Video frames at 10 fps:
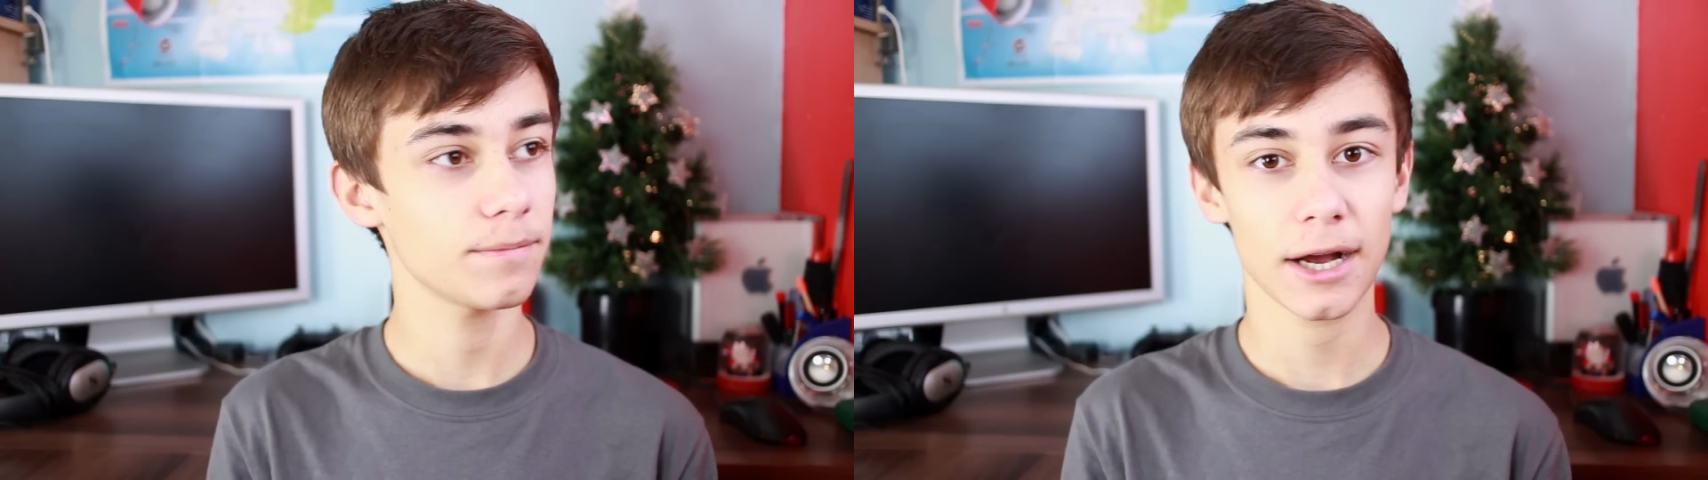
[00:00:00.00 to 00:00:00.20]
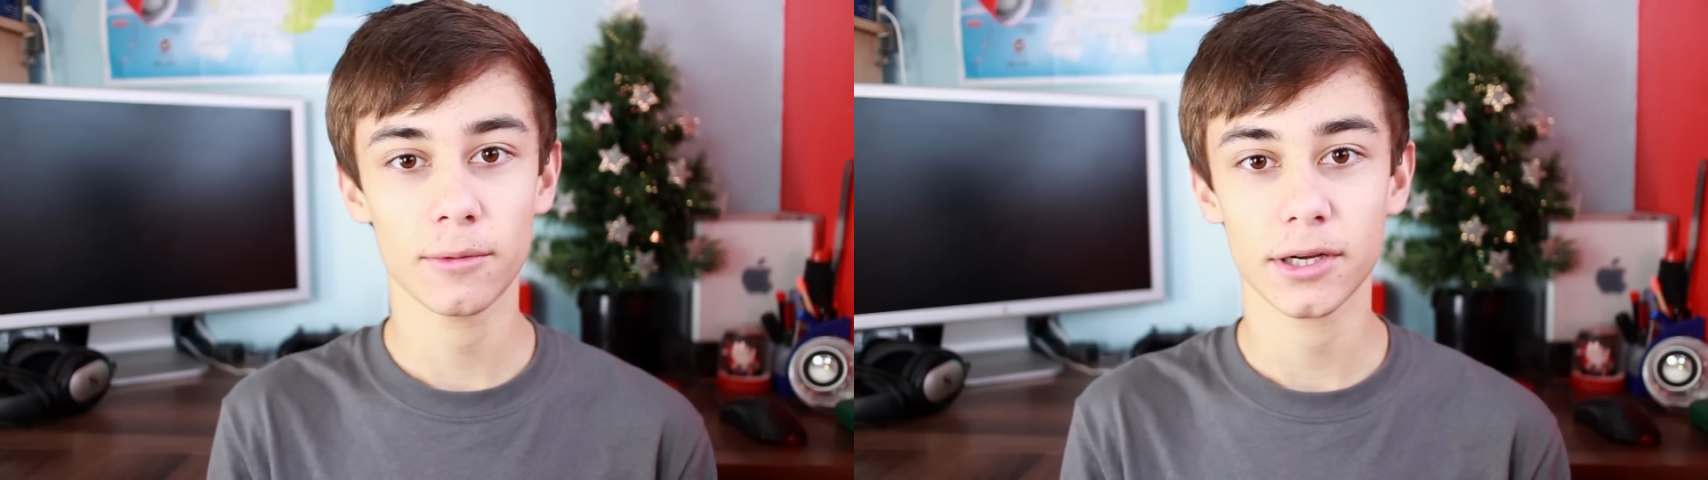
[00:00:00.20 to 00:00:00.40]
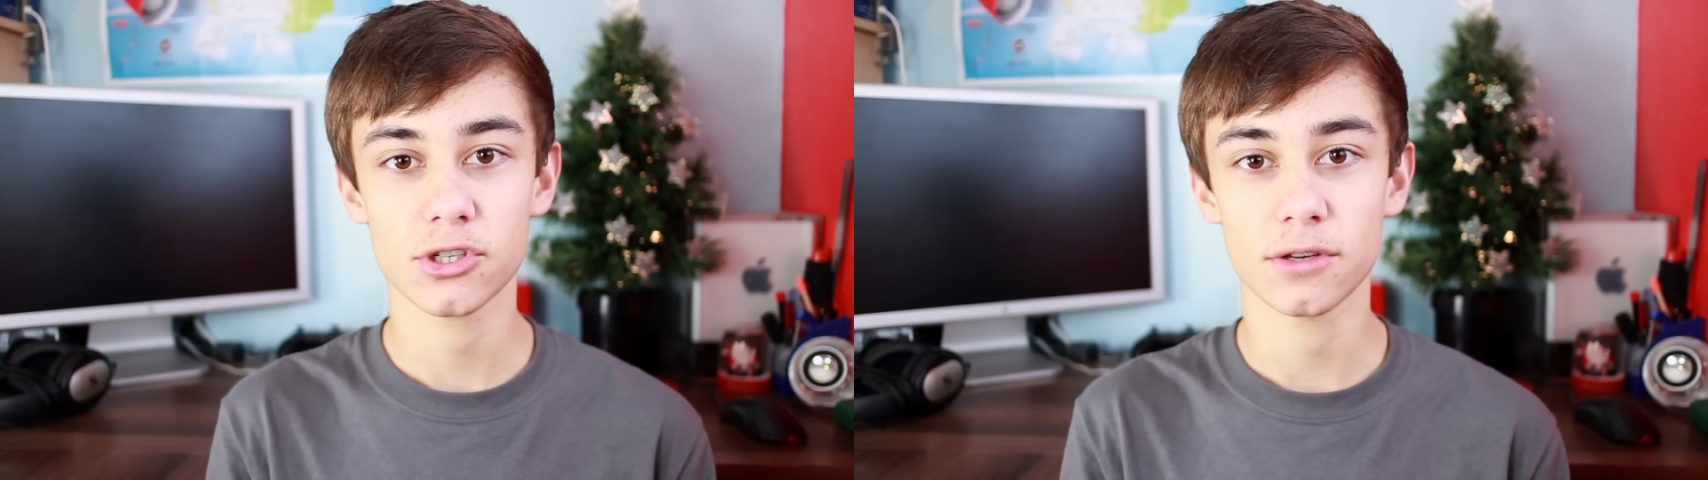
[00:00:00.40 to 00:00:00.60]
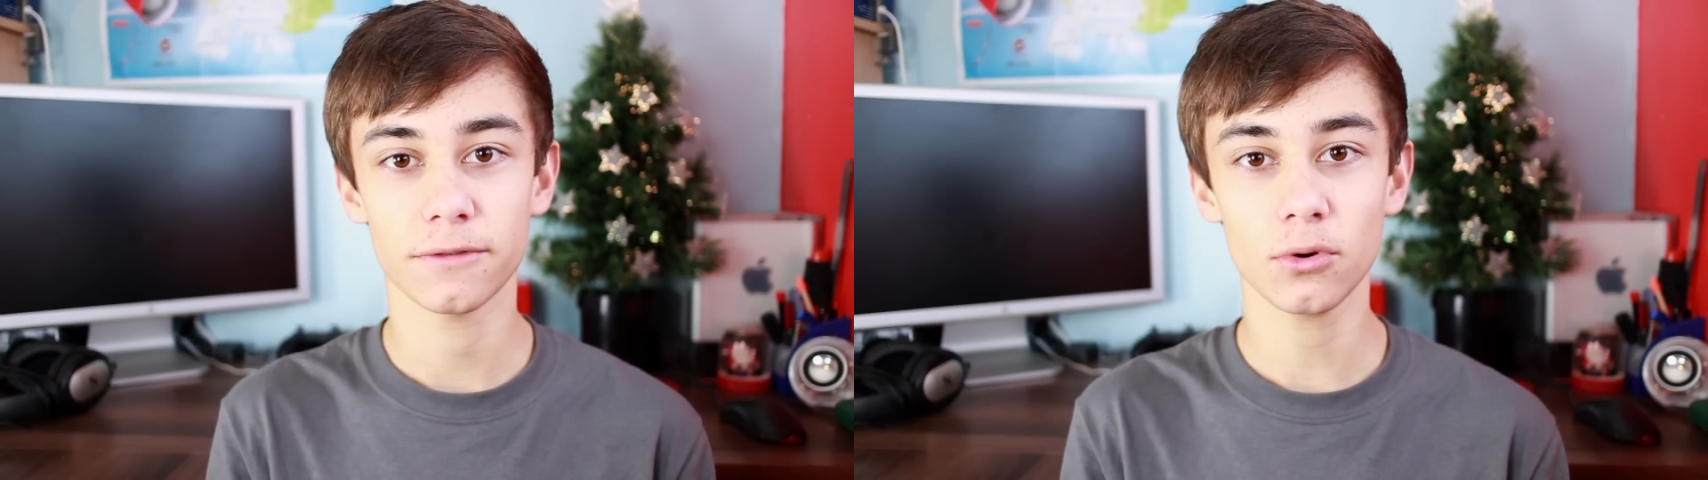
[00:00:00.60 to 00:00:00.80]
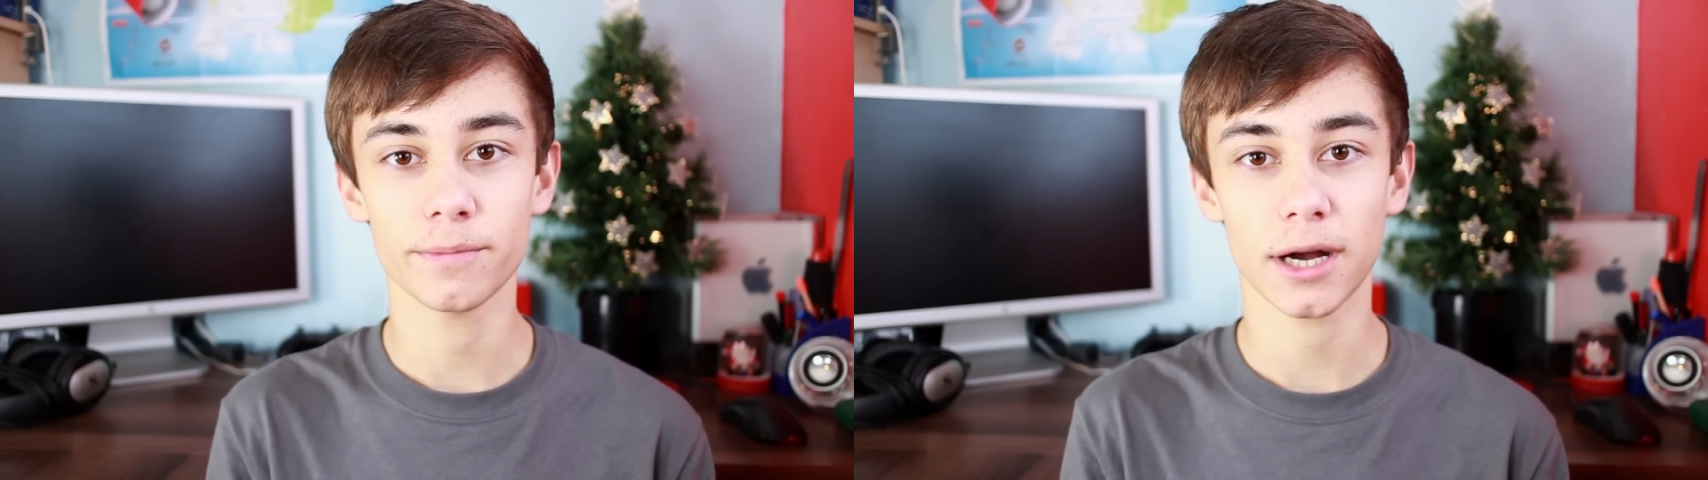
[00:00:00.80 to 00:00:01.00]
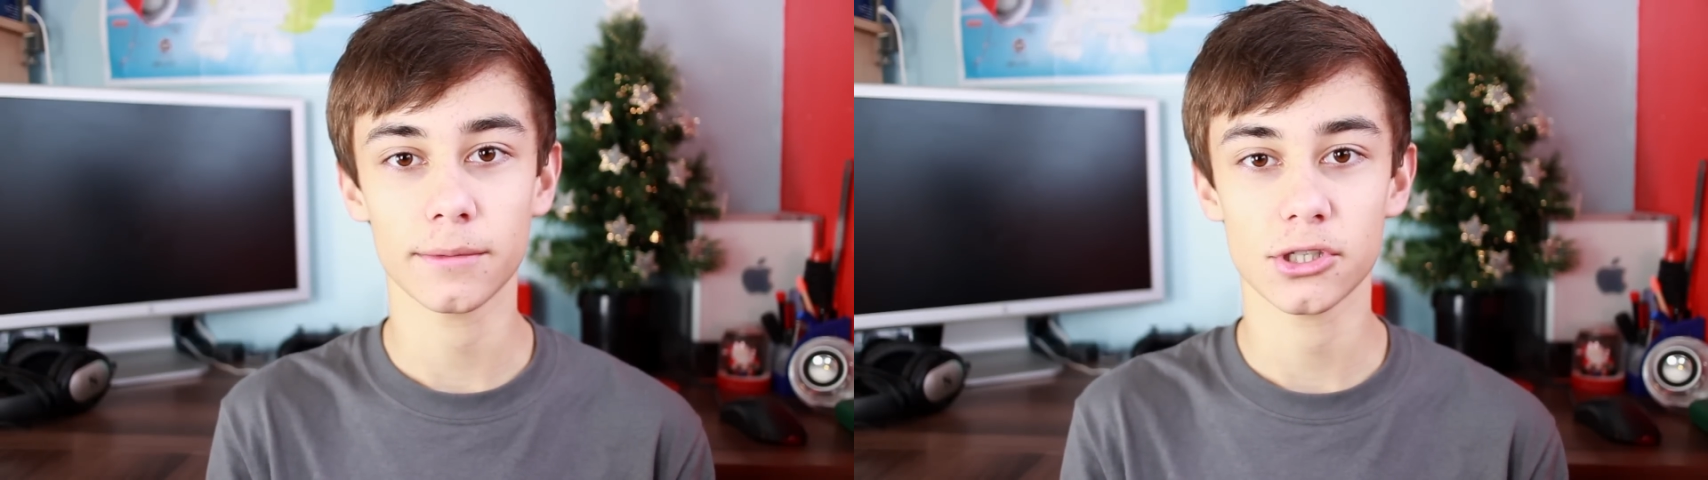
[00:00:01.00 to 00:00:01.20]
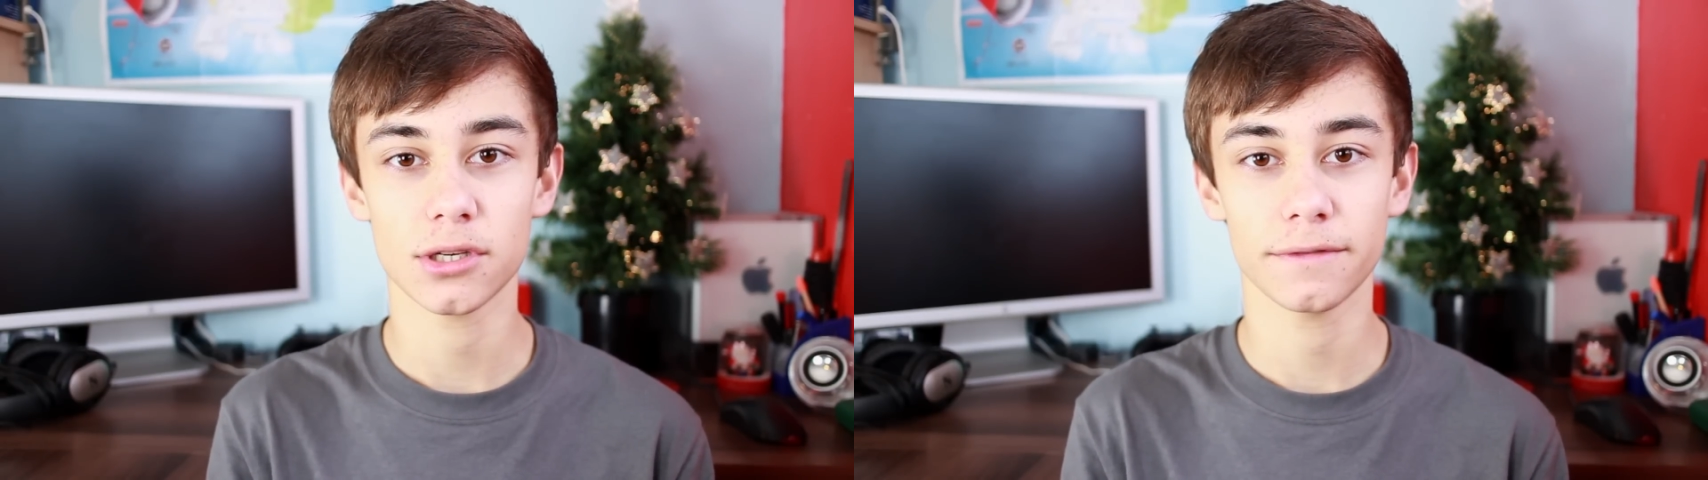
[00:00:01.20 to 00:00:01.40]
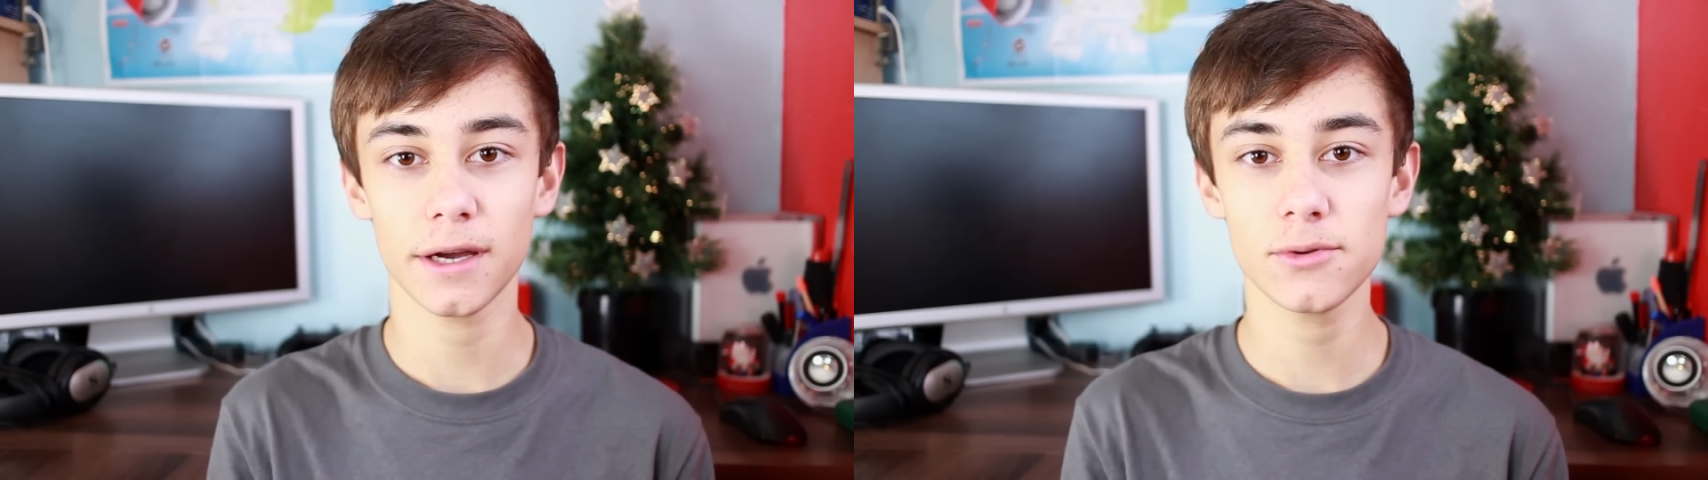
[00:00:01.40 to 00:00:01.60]
Mac G4, Mac
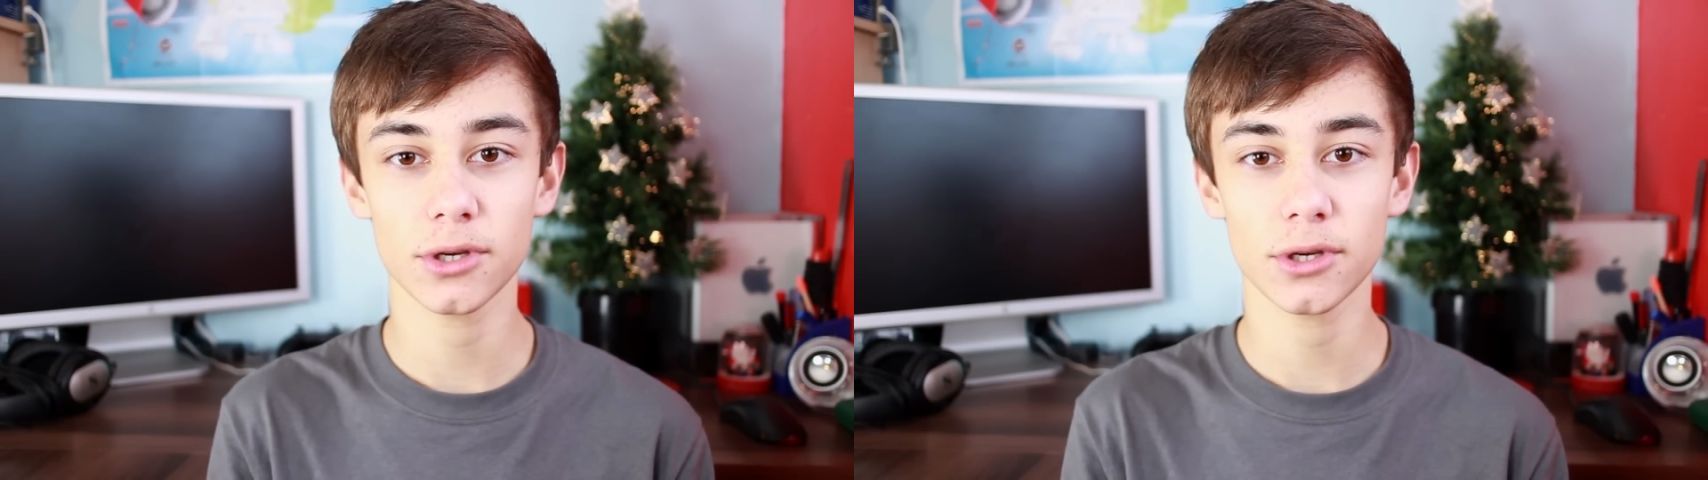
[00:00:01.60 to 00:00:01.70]
G5s